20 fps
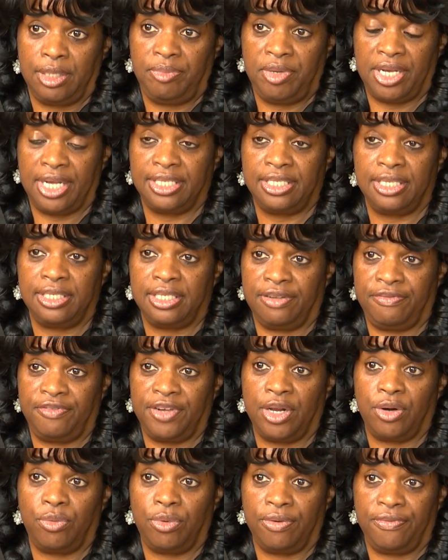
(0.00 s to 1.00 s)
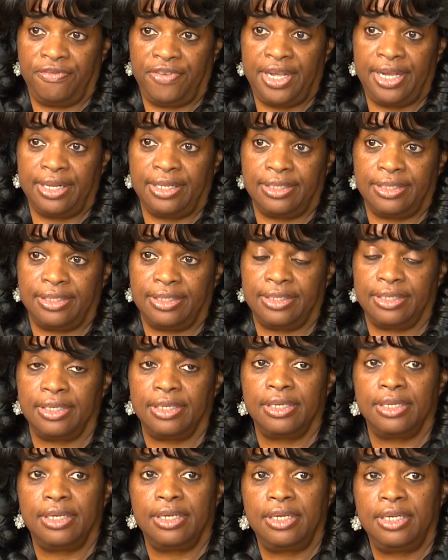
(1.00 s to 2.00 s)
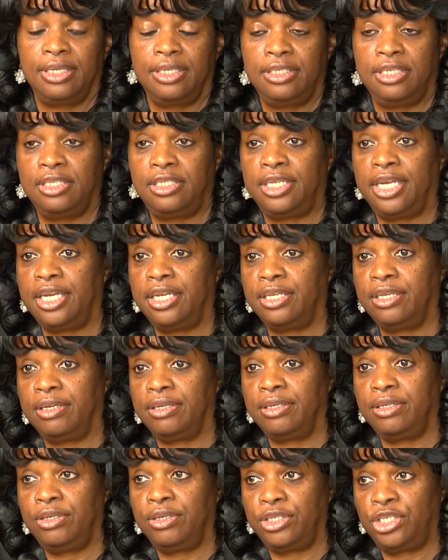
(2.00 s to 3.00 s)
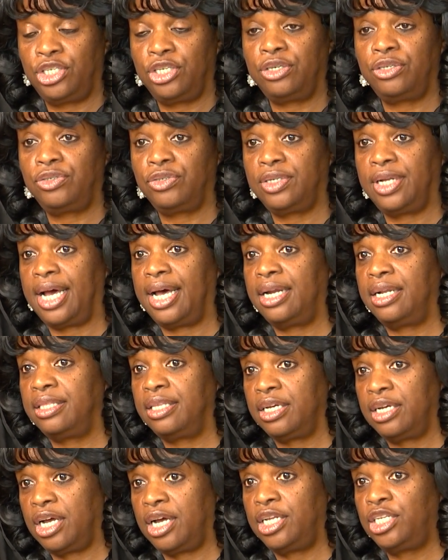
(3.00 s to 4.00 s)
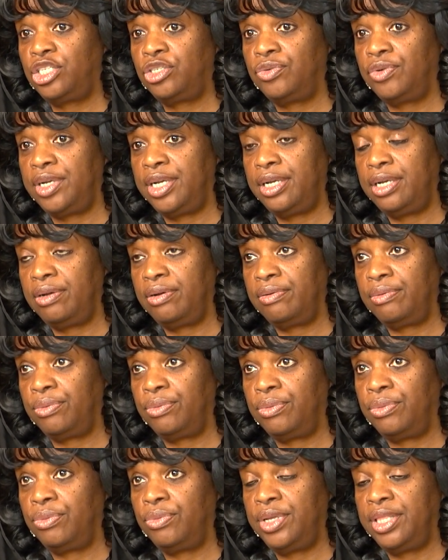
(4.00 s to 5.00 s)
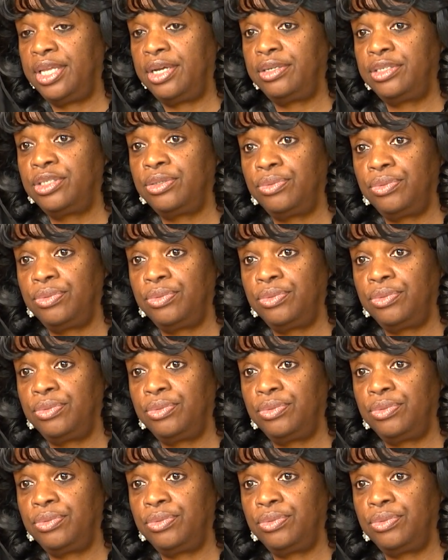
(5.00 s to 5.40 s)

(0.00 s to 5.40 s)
because it's a federal offense to take your children out of the country when there's